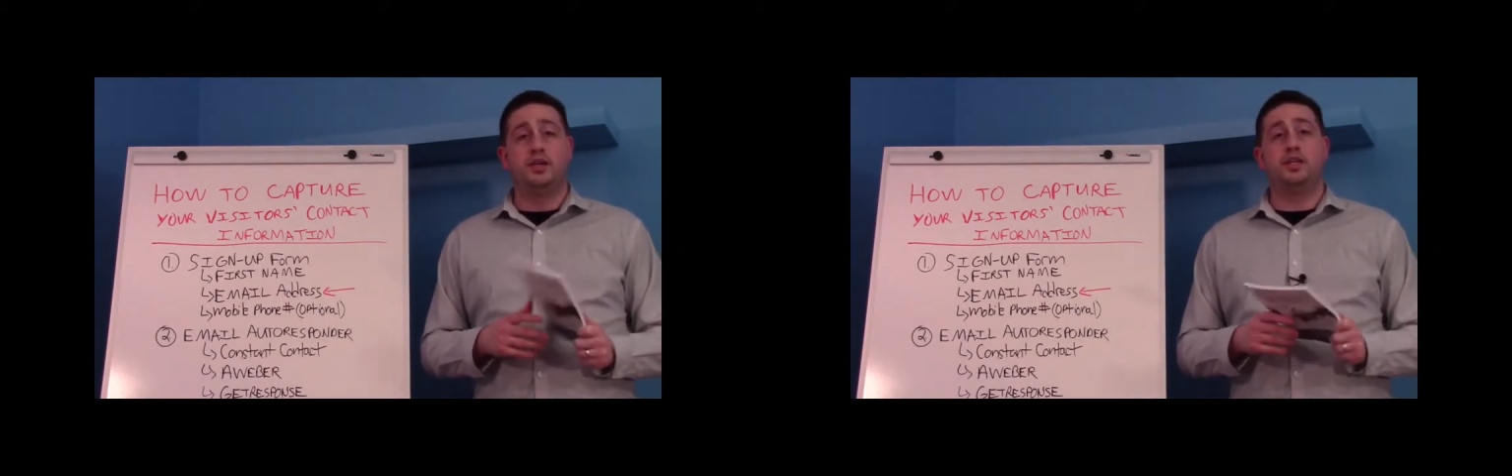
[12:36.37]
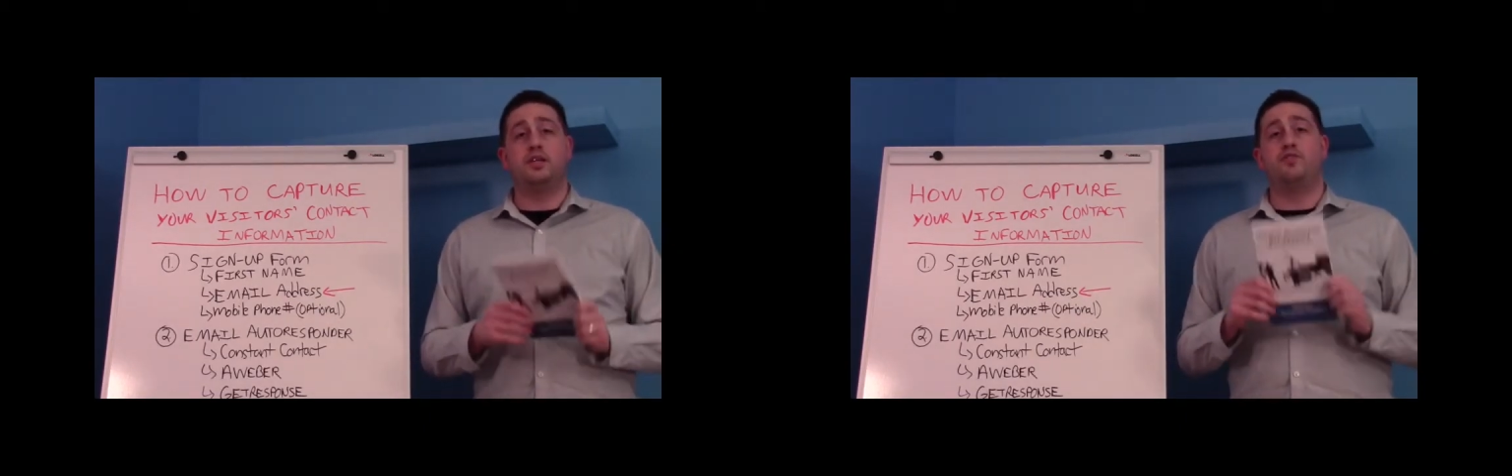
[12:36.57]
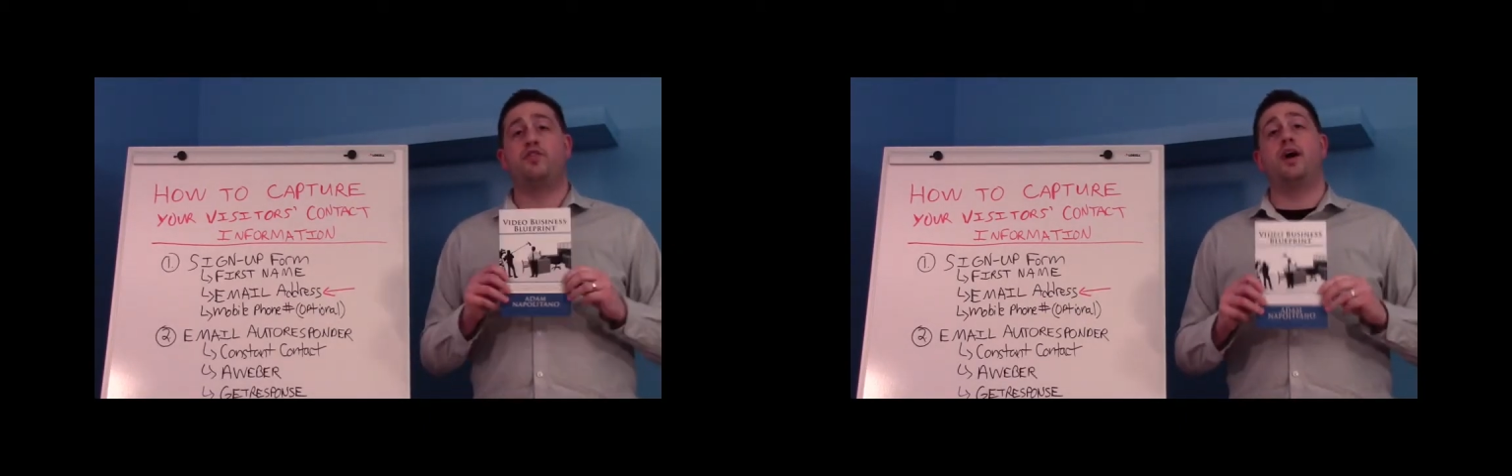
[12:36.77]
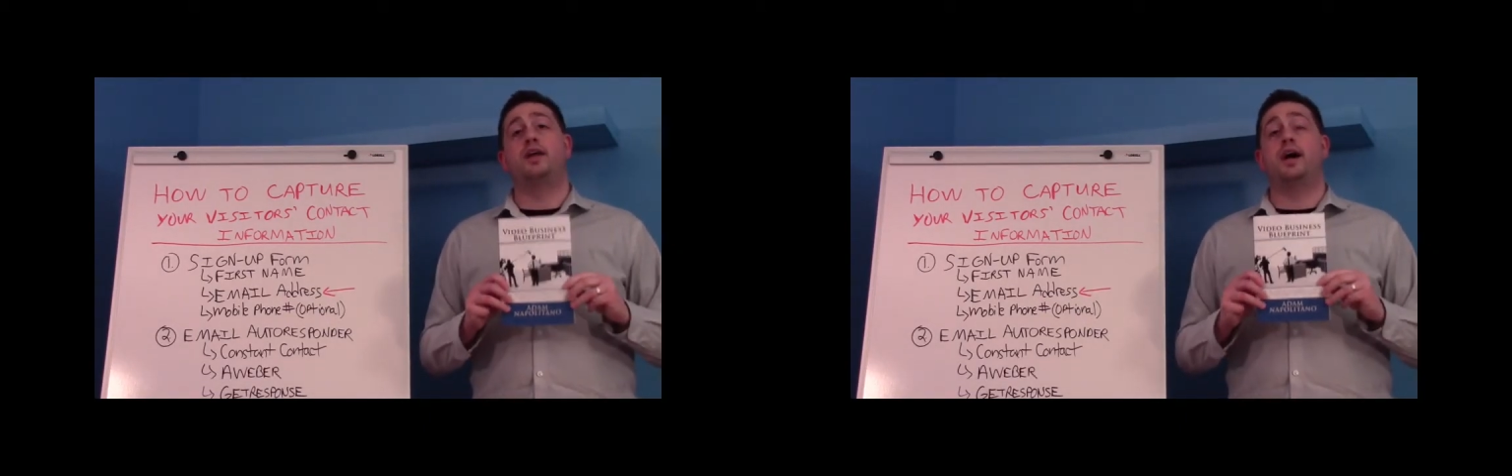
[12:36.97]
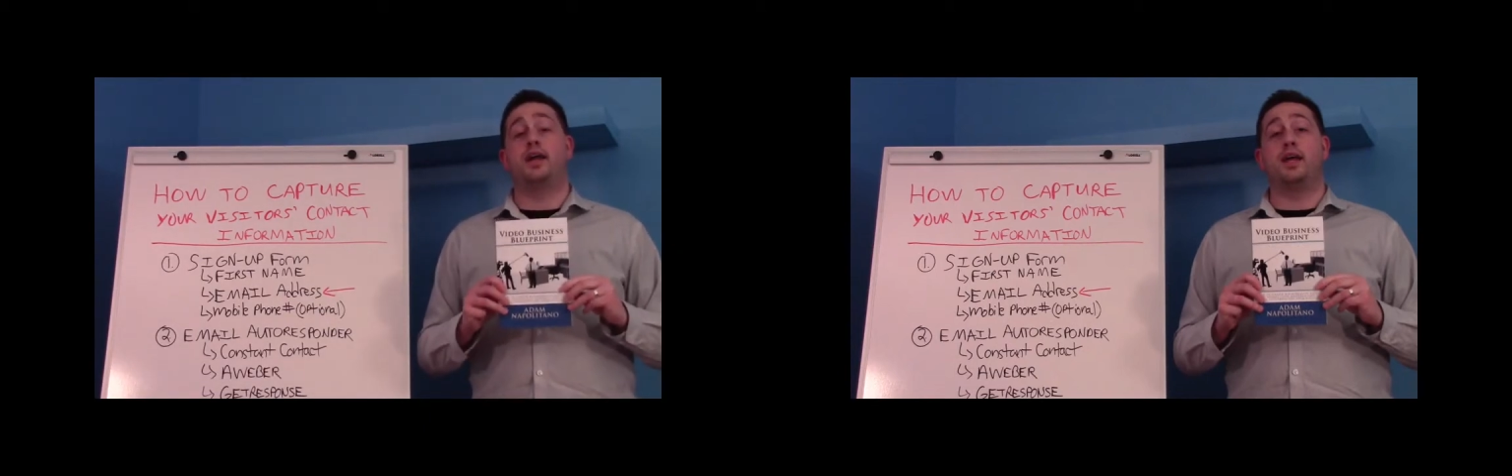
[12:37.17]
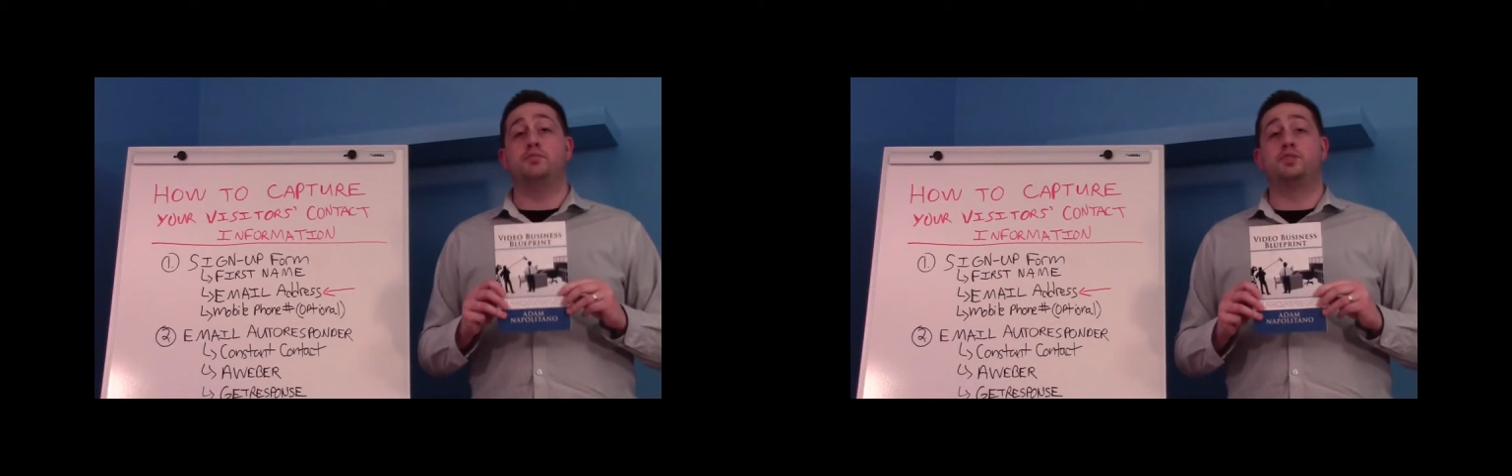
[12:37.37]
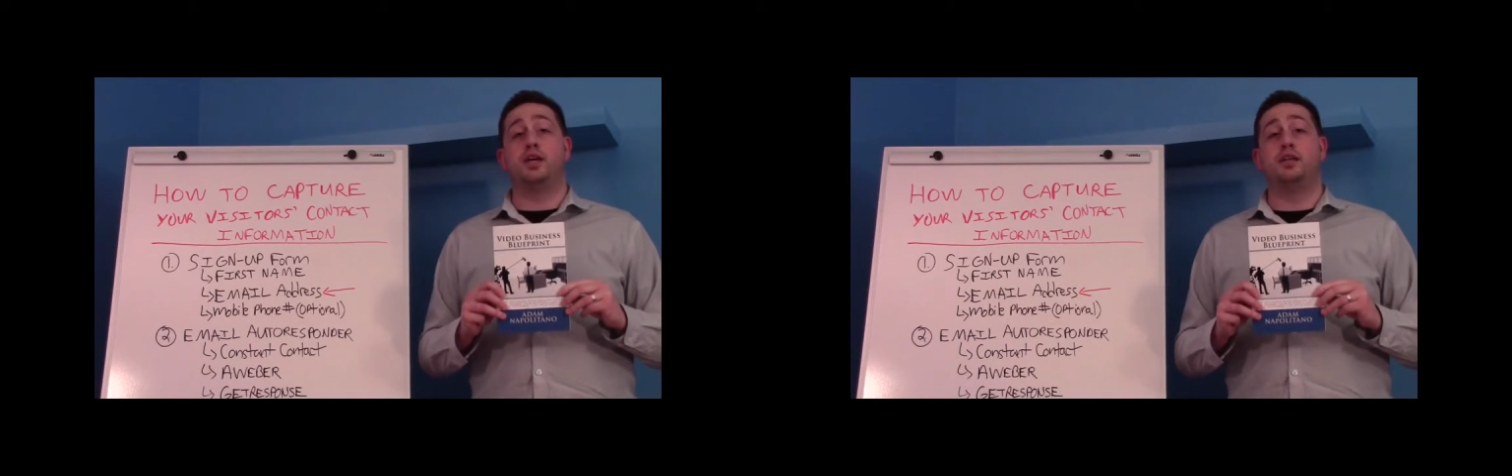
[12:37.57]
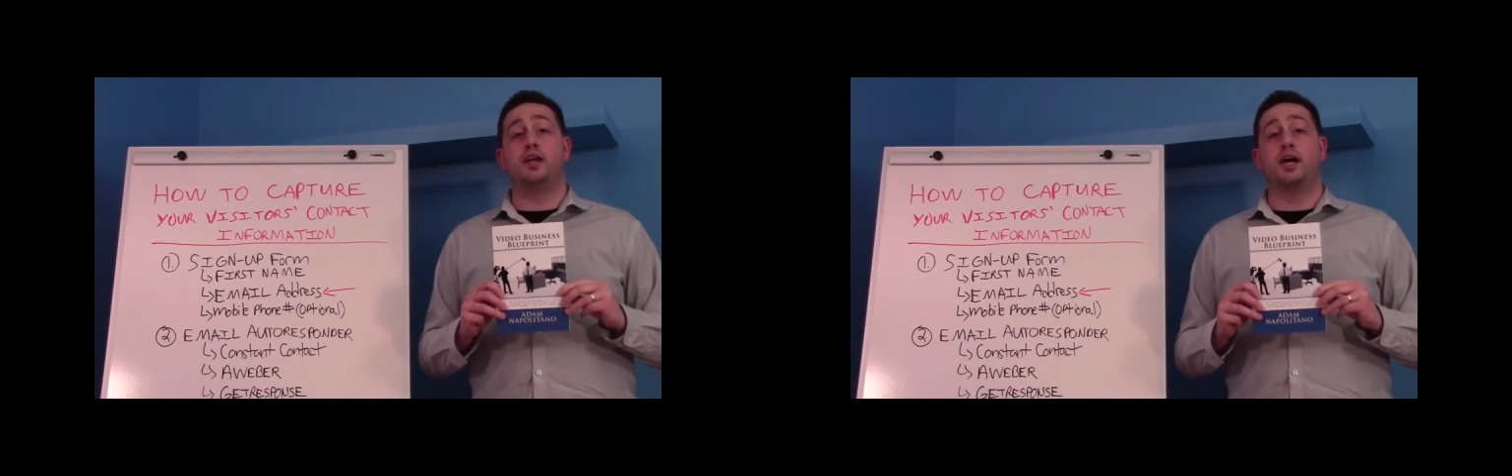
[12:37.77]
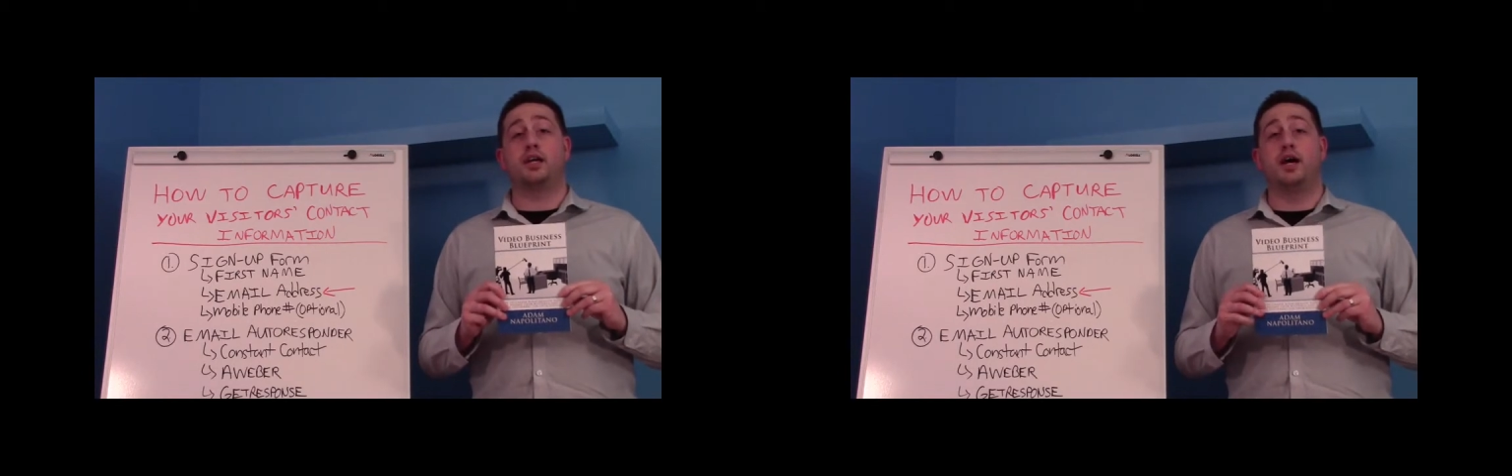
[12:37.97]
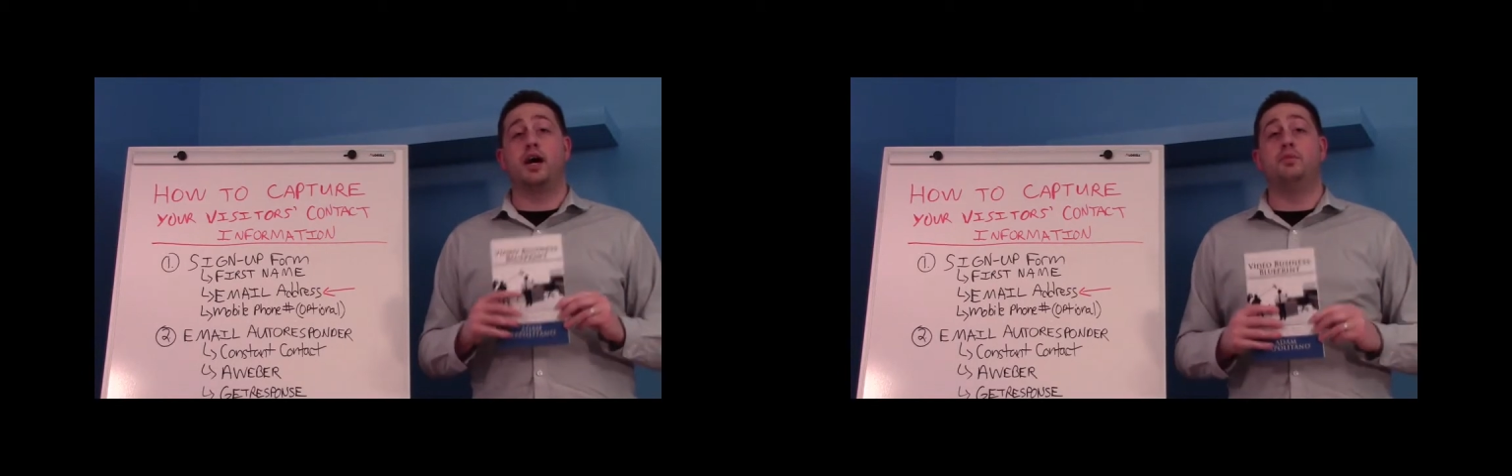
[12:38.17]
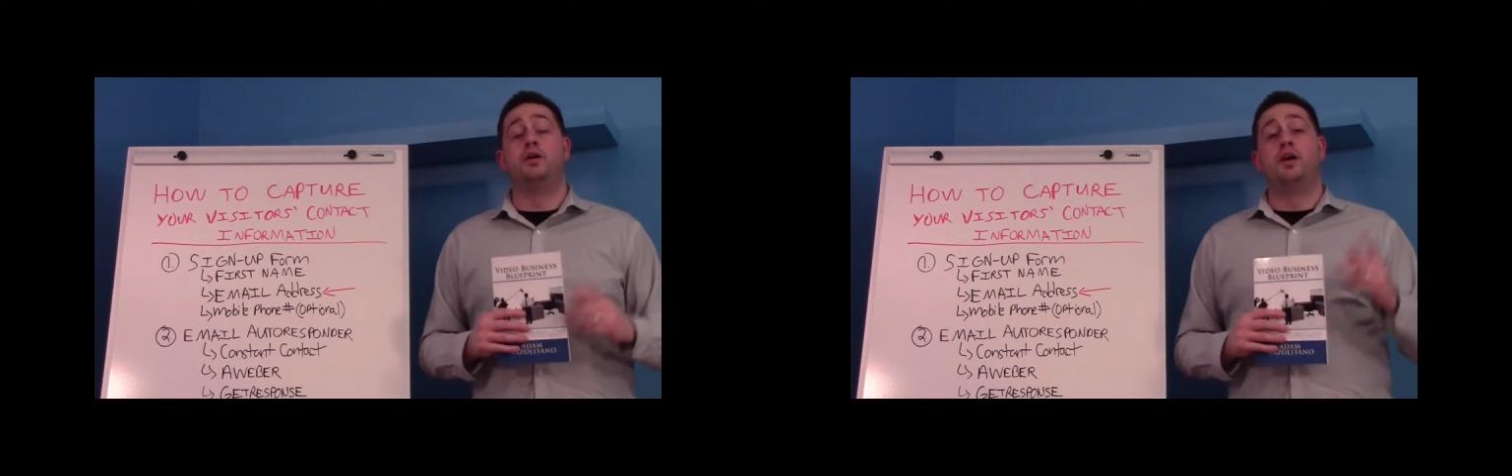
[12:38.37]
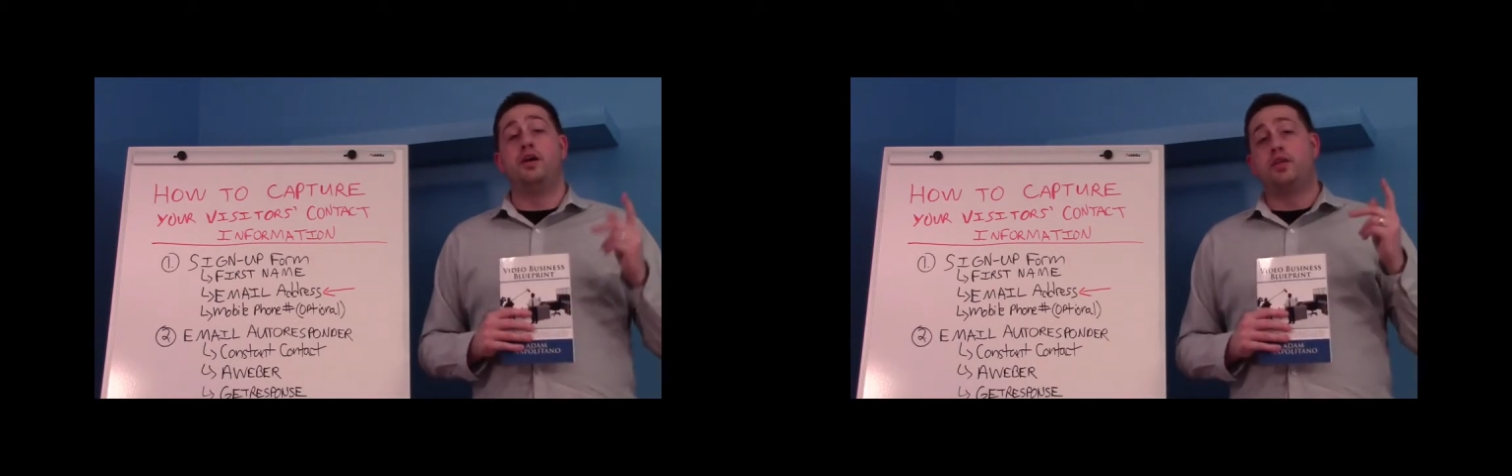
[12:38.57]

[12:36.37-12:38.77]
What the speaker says: You can find it on Amazon.com.